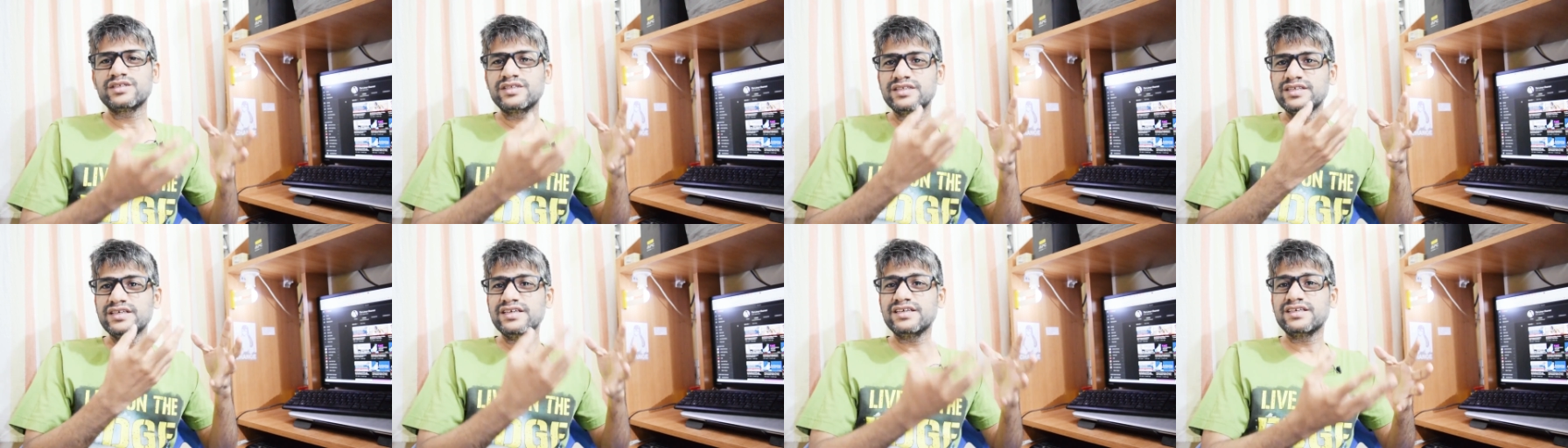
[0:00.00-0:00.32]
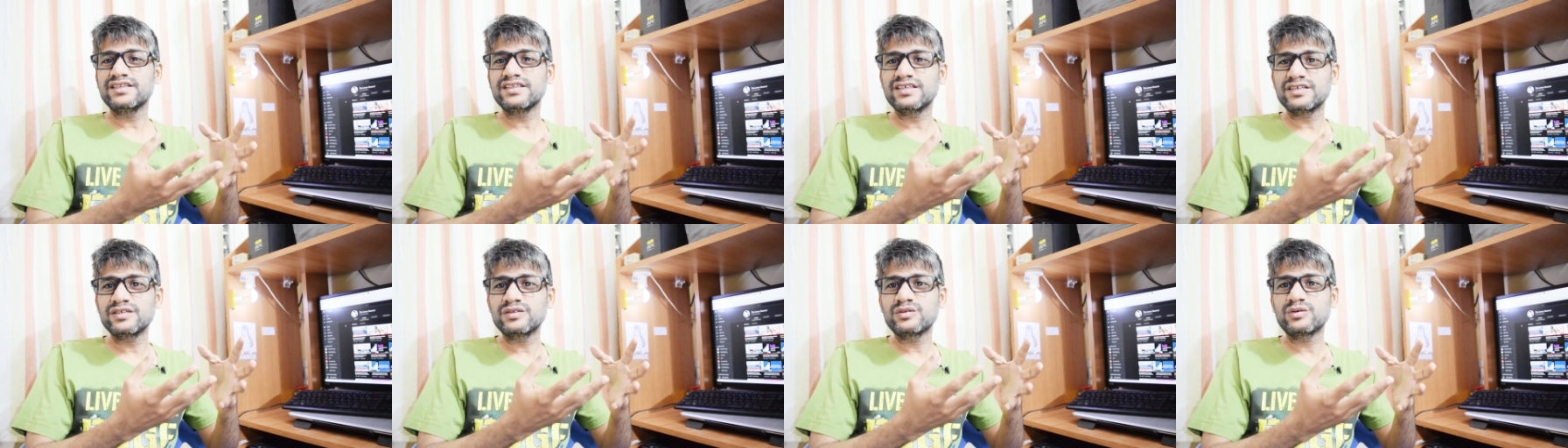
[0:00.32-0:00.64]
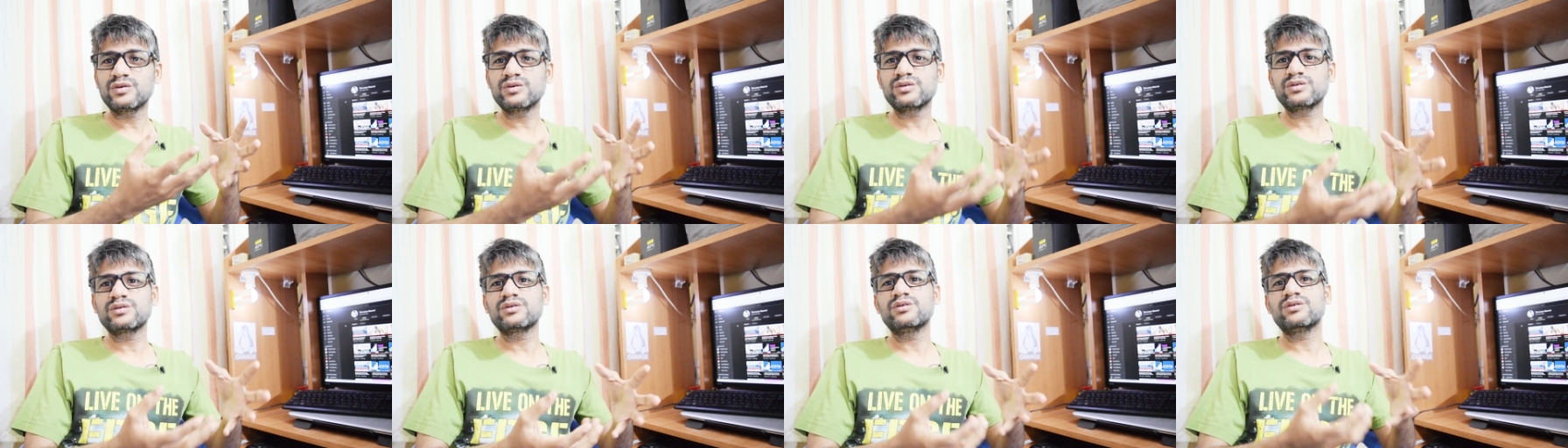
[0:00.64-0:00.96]
Seeing the
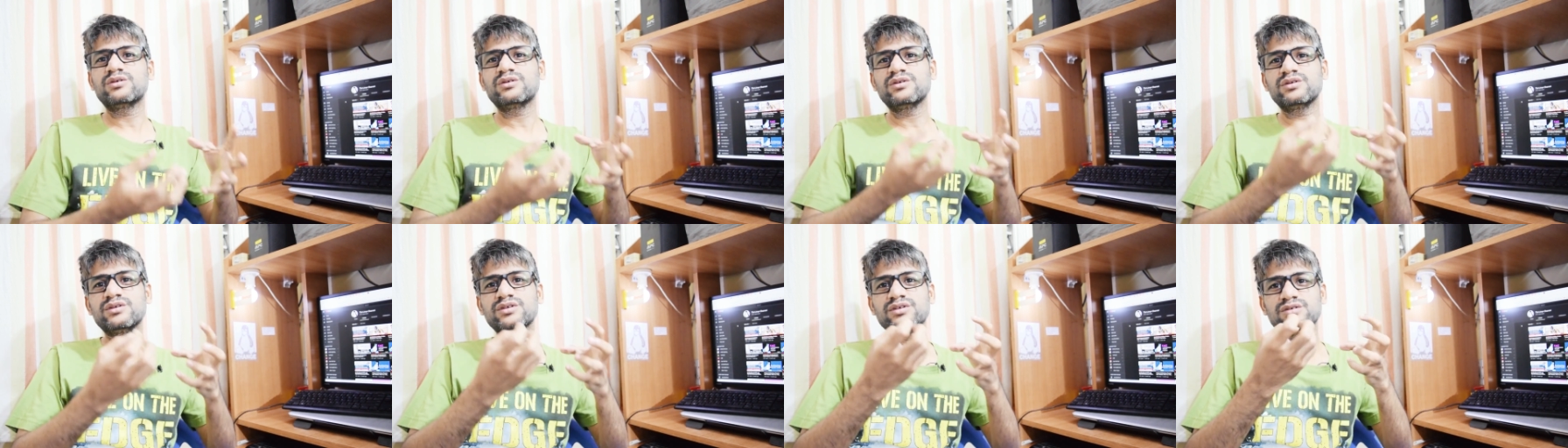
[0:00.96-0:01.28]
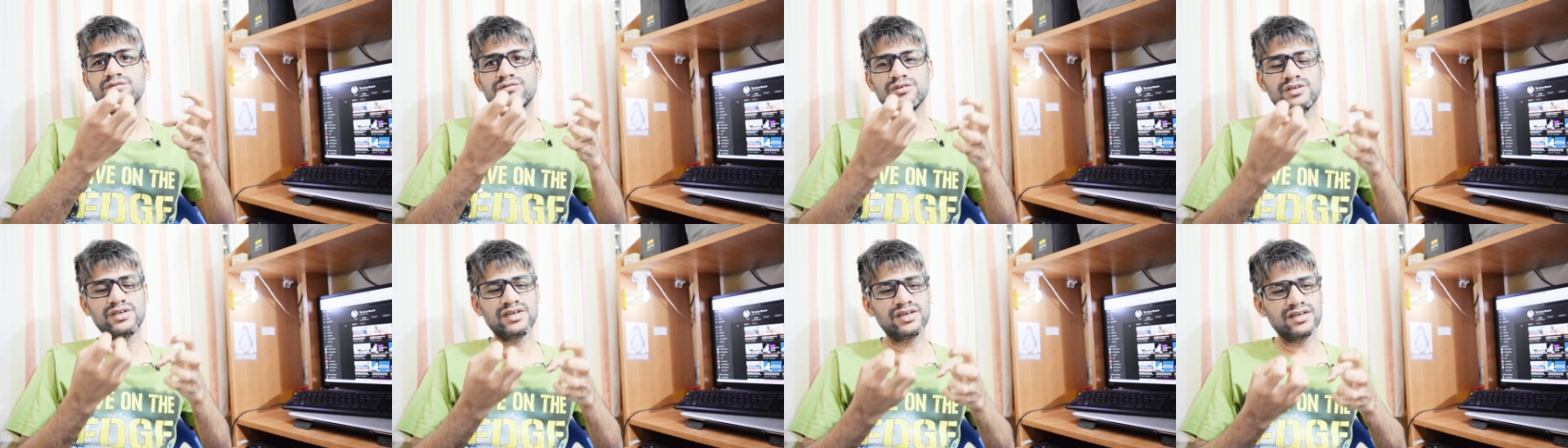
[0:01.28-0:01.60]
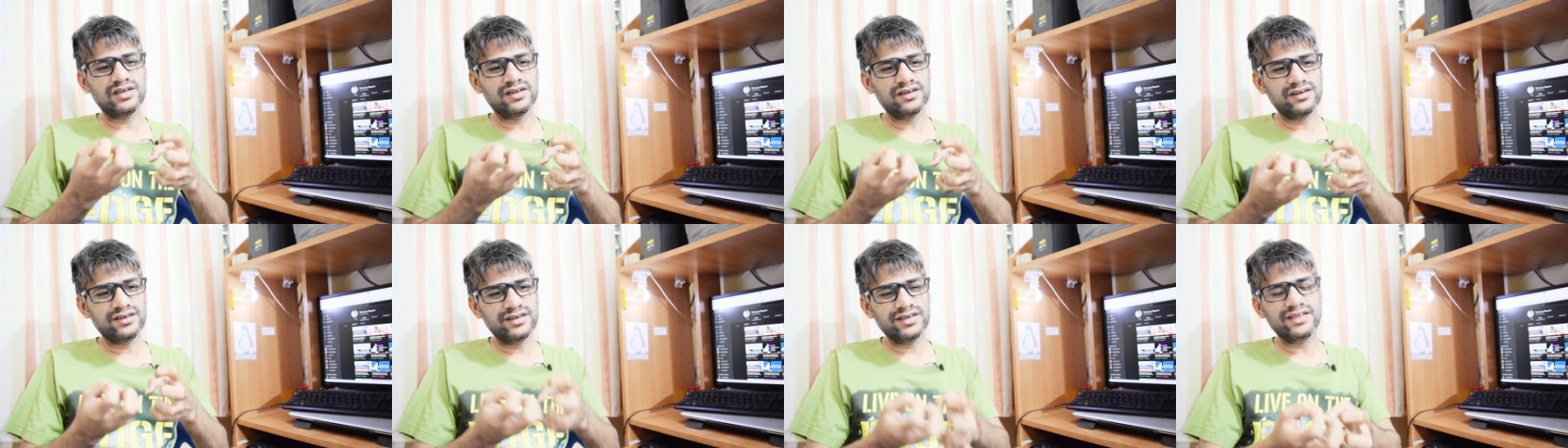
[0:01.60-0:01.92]
source code, you
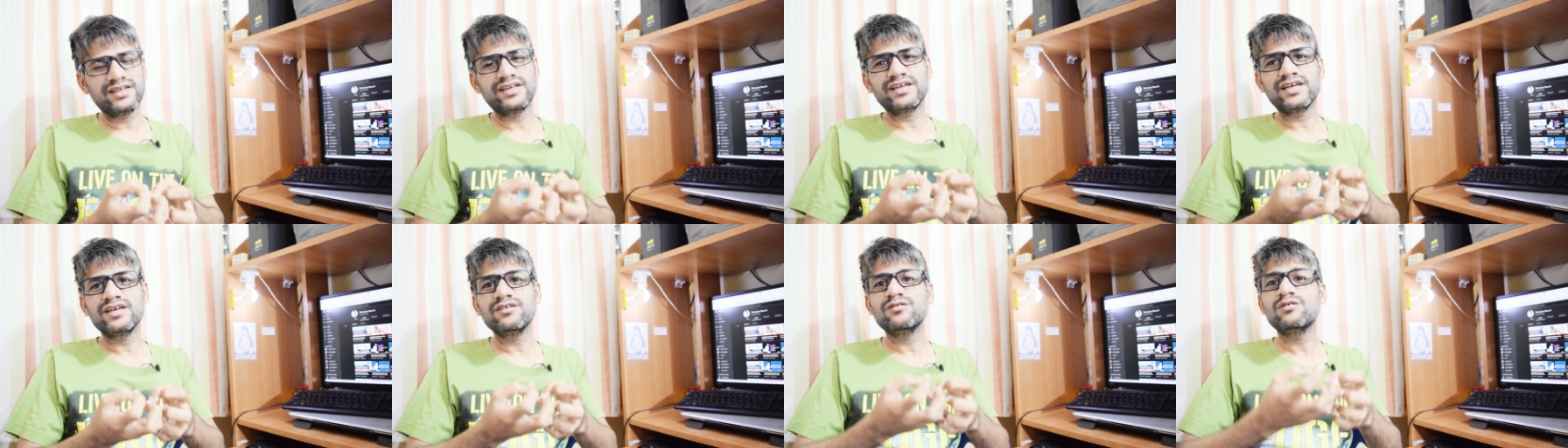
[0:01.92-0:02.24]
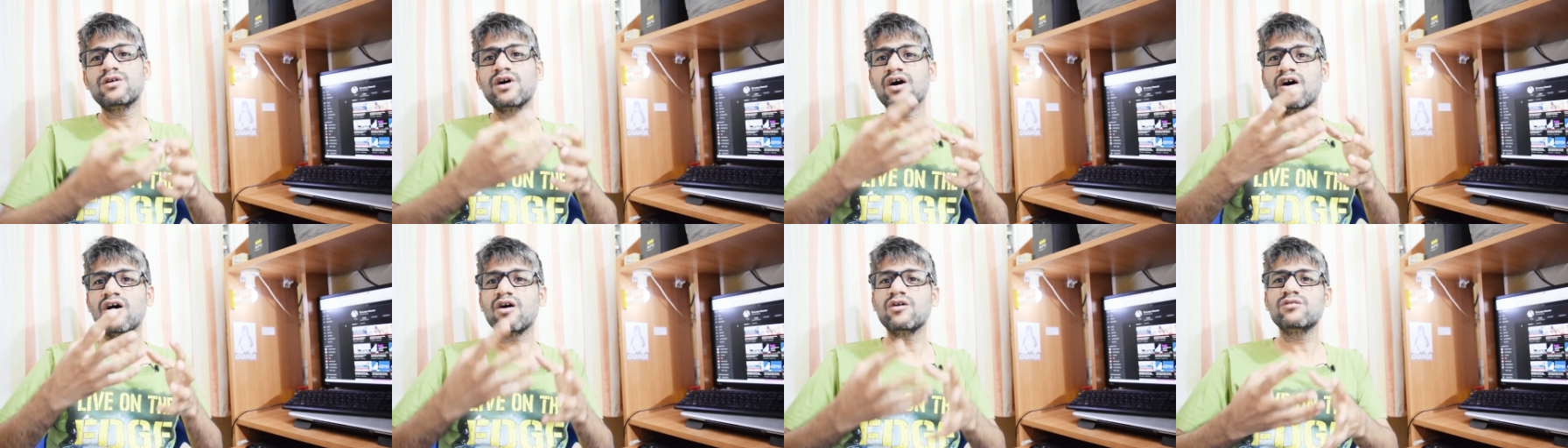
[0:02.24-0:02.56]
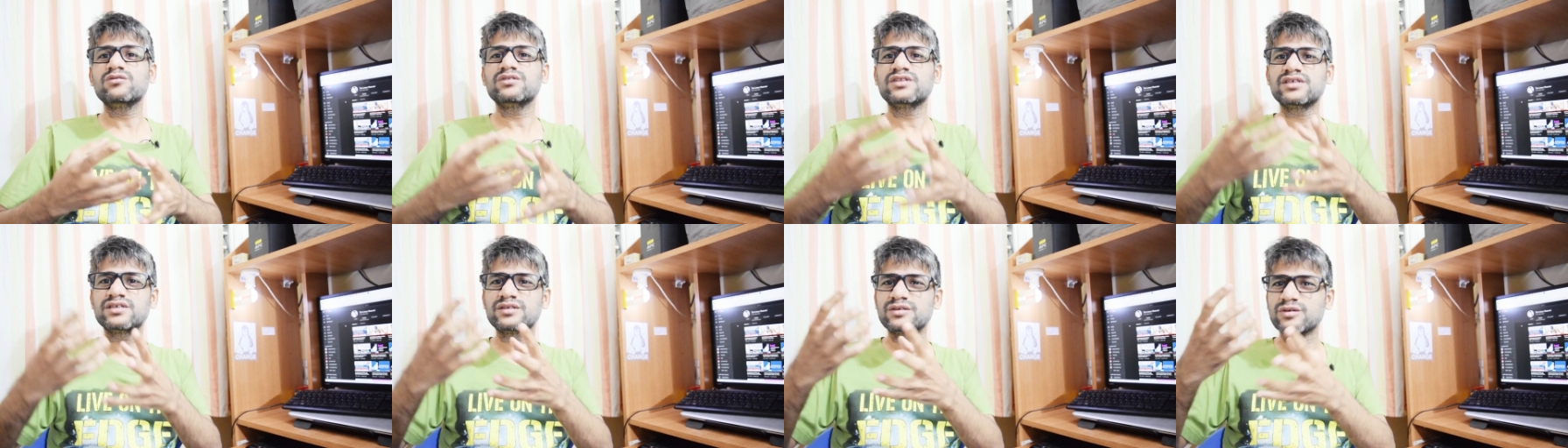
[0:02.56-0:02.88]
will derive
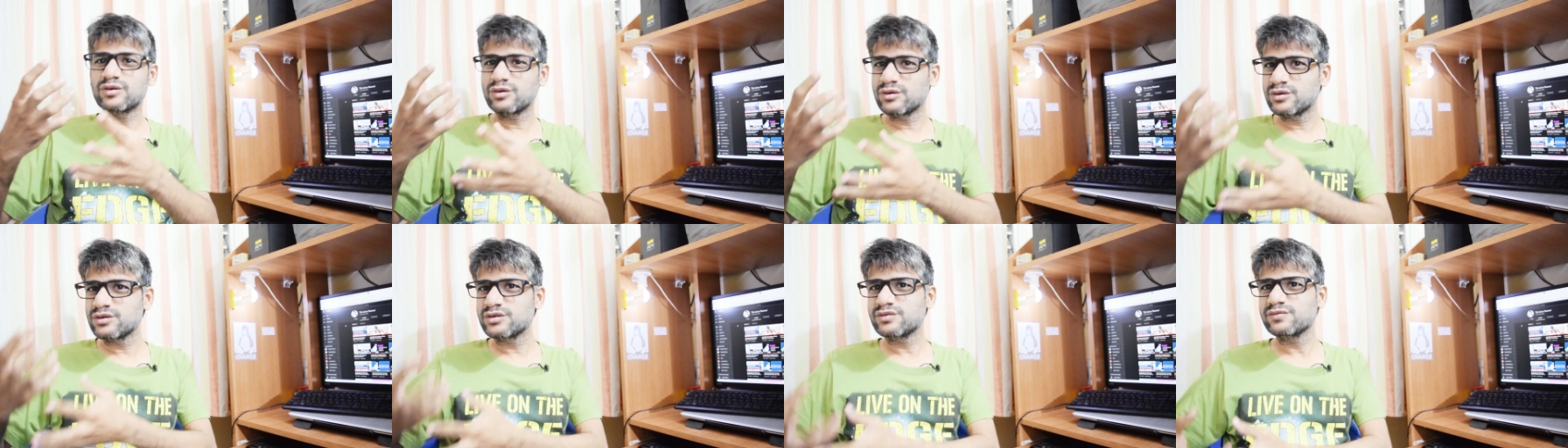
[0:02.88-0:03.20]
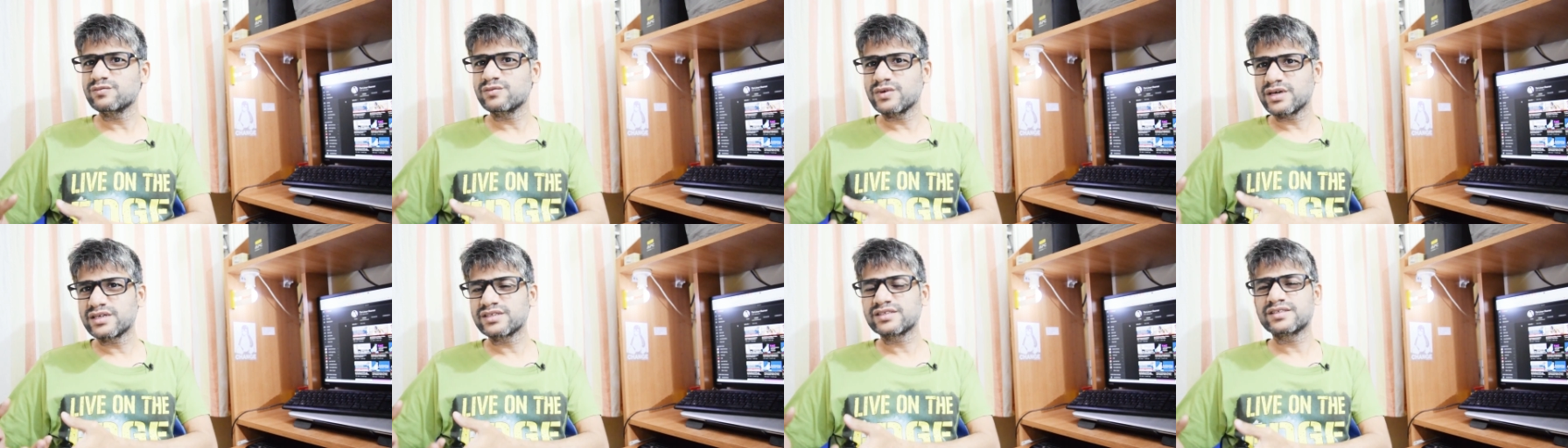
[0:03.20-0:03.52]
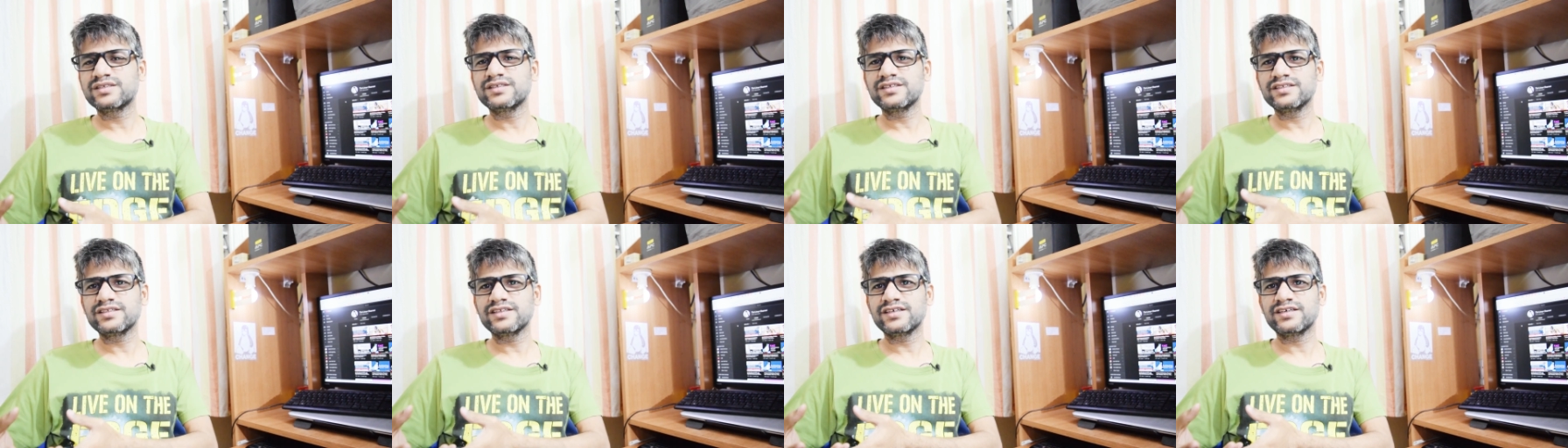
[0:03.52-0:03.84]
how this code
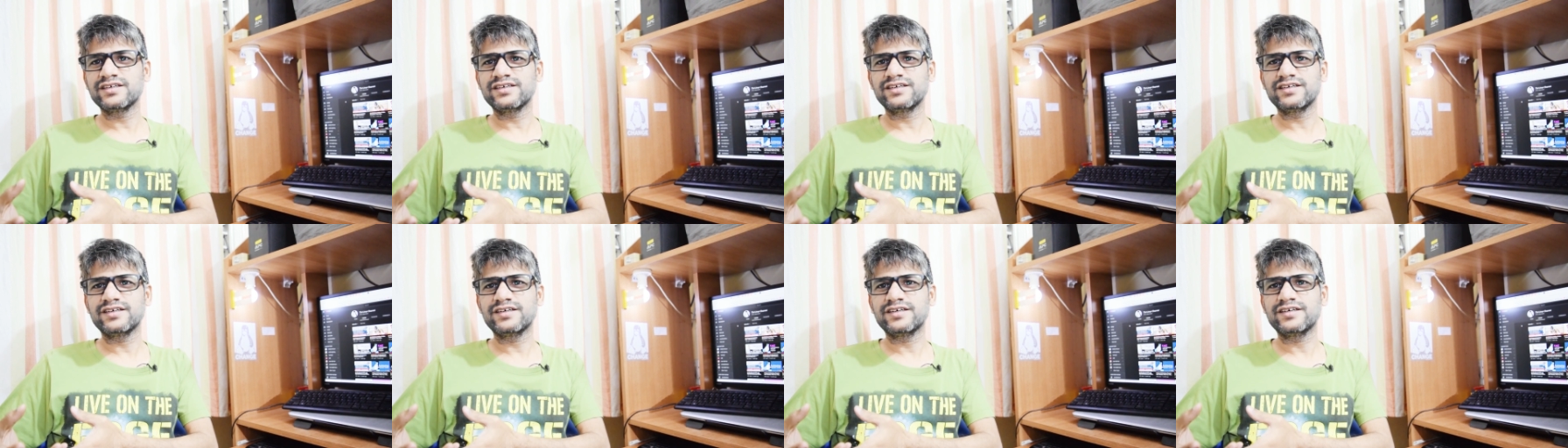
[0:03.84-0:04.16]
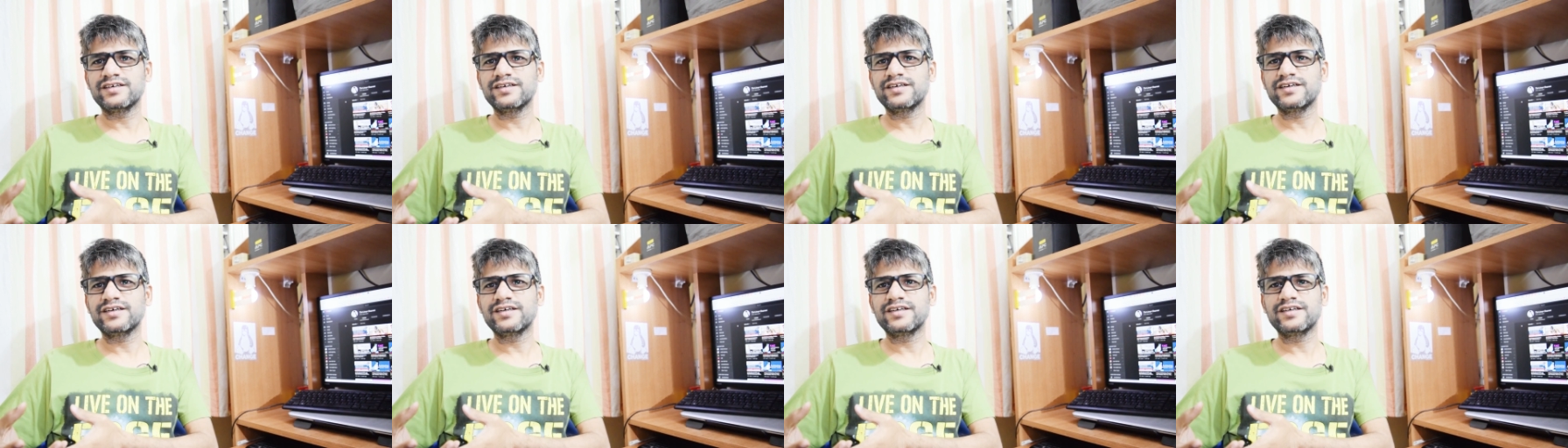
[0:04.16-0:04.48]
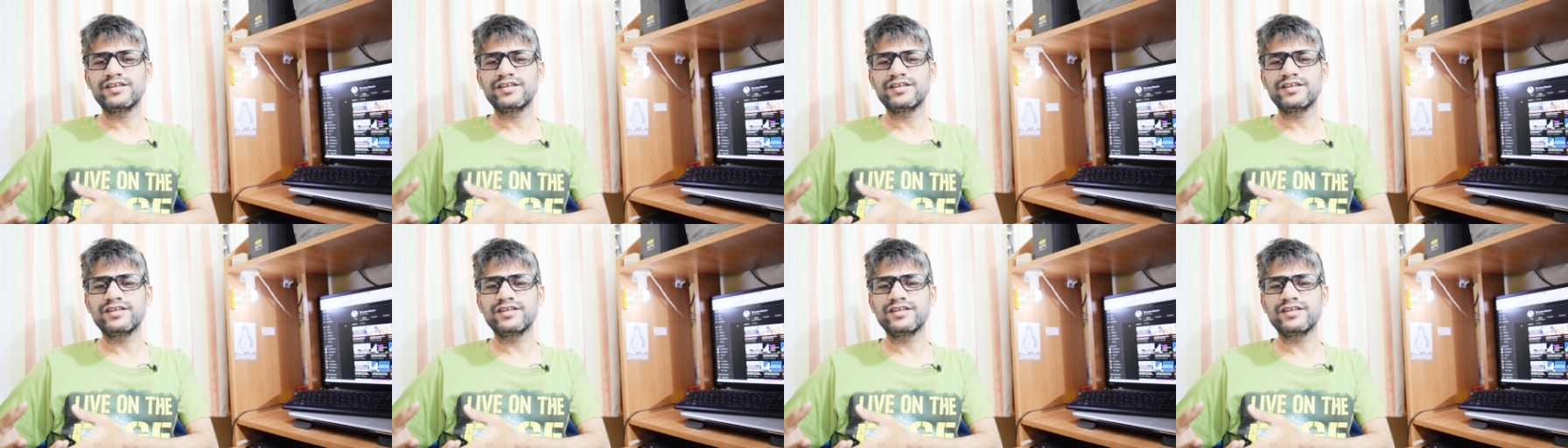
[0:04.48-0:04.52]
works in the,